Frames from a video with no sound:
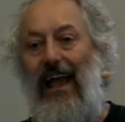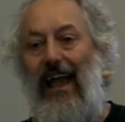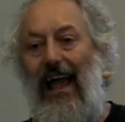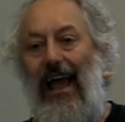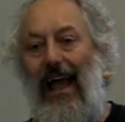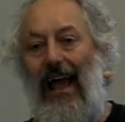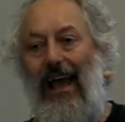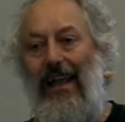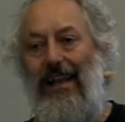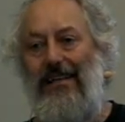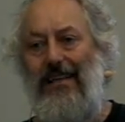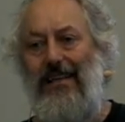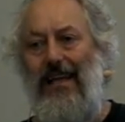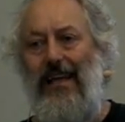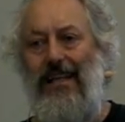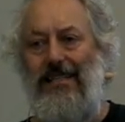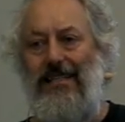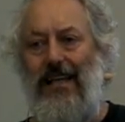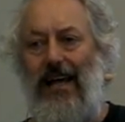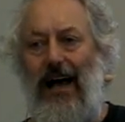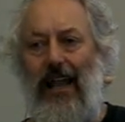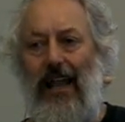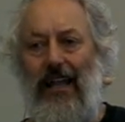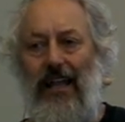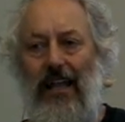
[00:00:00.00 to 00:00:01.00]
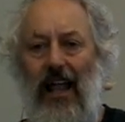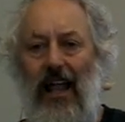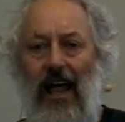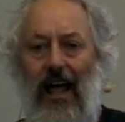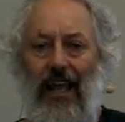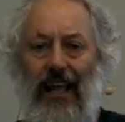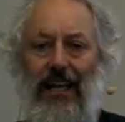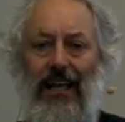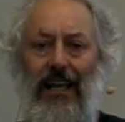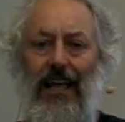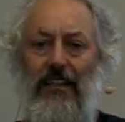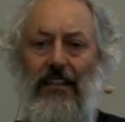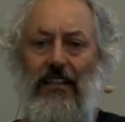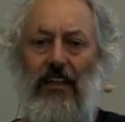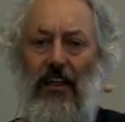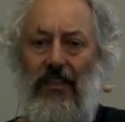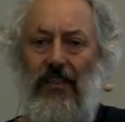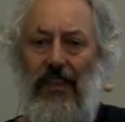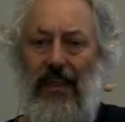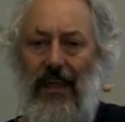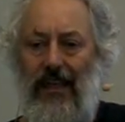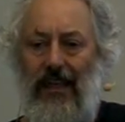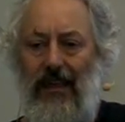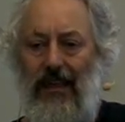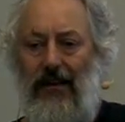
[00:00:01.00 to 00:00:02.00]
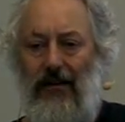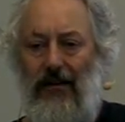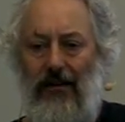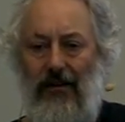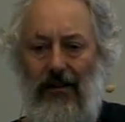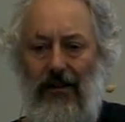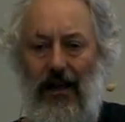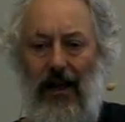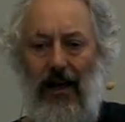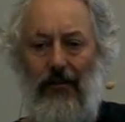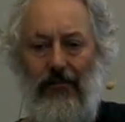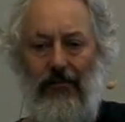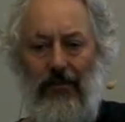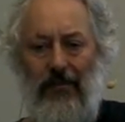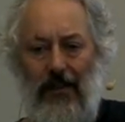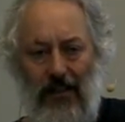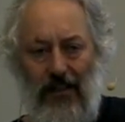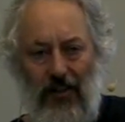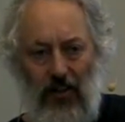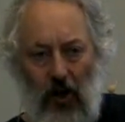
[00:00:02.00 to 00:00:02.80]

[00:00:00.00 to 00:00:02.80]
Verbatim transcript: and it's unlikely that the um,